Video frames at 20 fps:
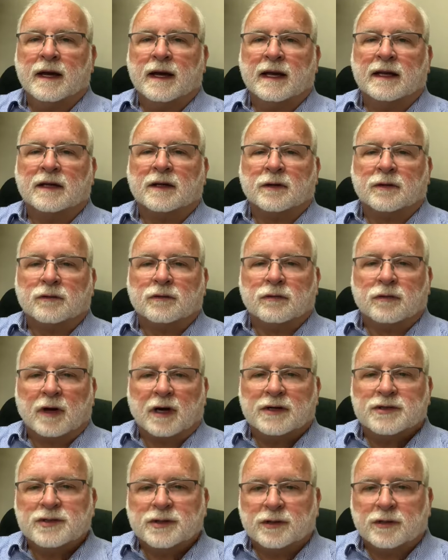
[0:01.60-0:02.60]
Hello,
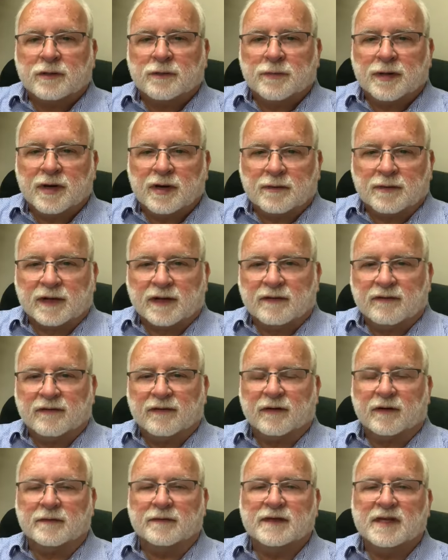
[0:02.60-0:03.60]
Roger Pearman
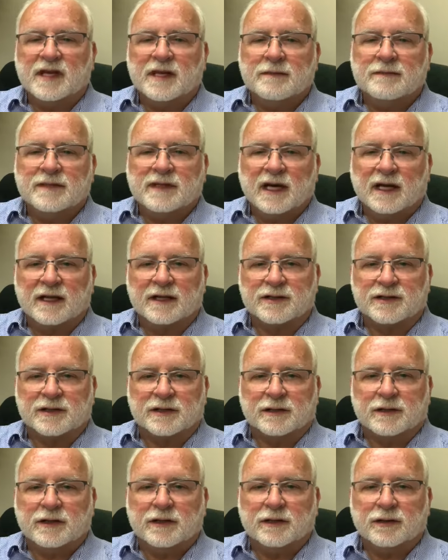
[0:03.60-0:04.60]
from Team
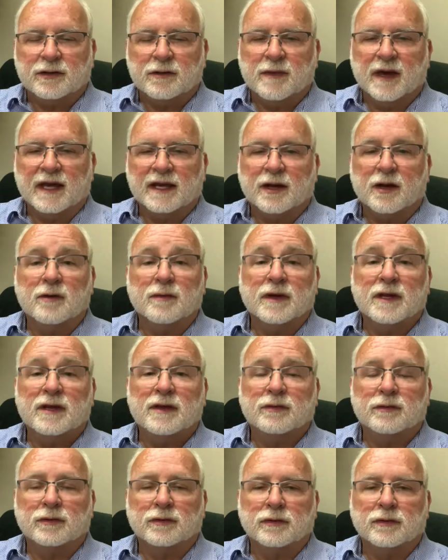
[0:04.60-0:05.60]
Telligent. You may know me
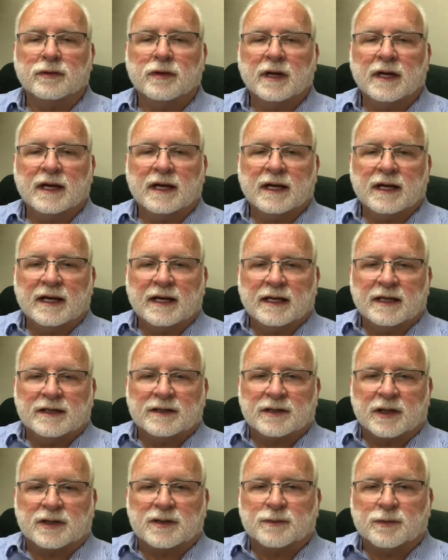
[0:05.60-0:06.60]
through
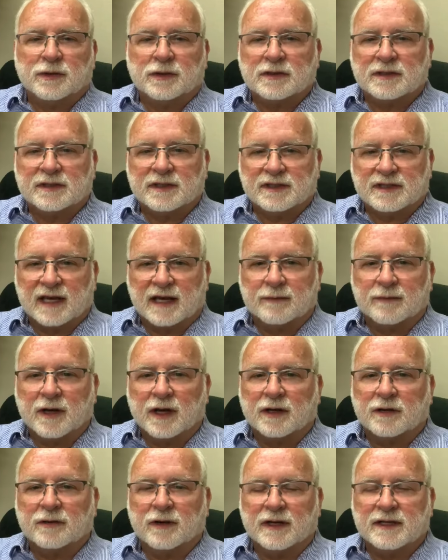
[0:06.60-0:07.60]
such books as I'm
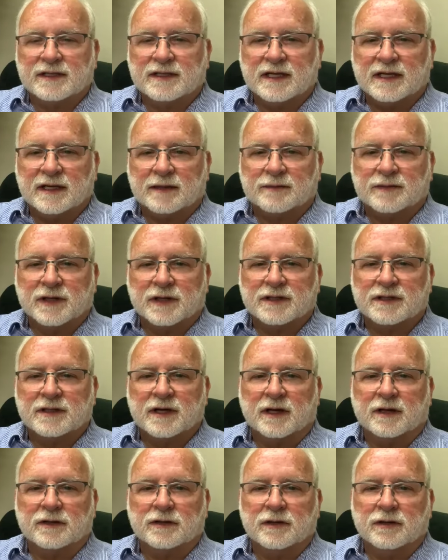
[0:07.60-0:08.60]
Not Crazy, I'm Just
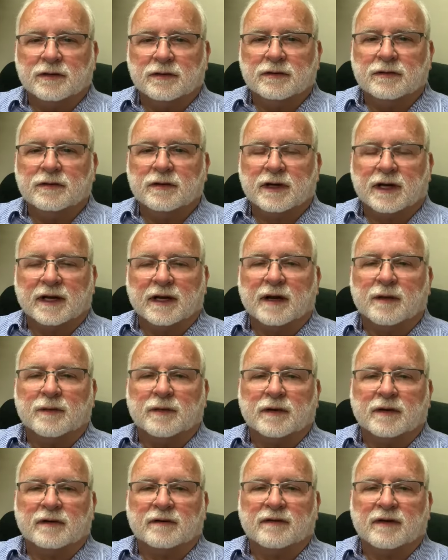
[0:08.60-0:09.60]
Not You, and a
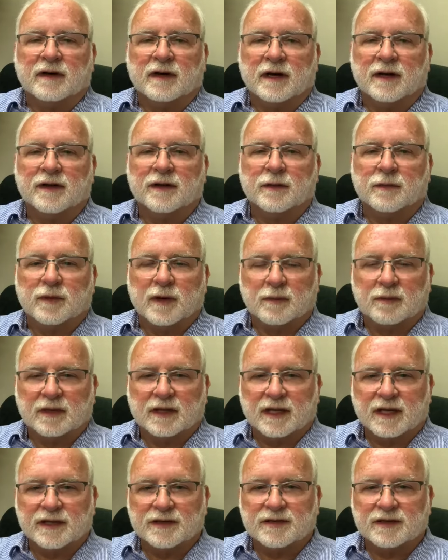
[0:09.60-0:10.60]
number of other
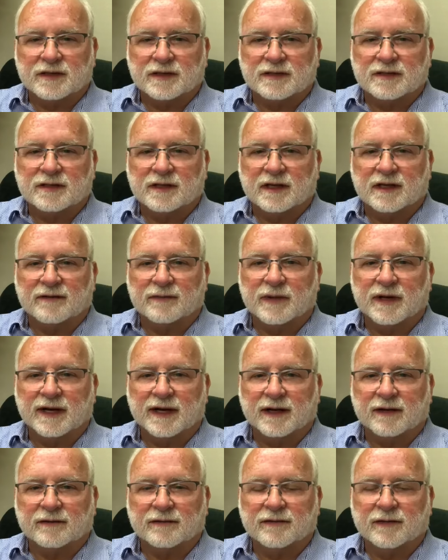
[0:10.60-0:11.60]
publications that have been
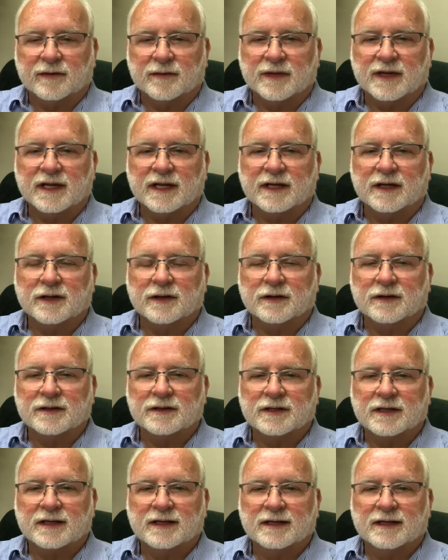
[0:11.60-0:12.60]
out for many
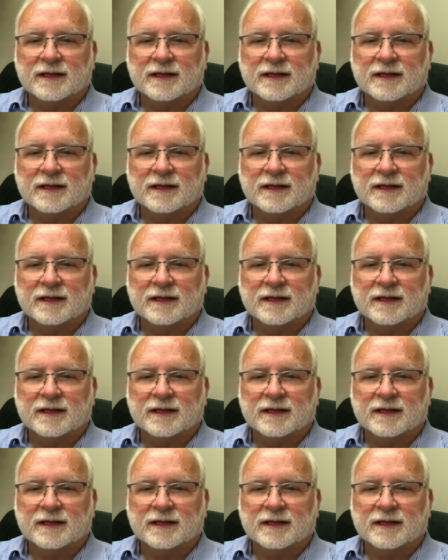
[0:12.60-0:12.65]
years.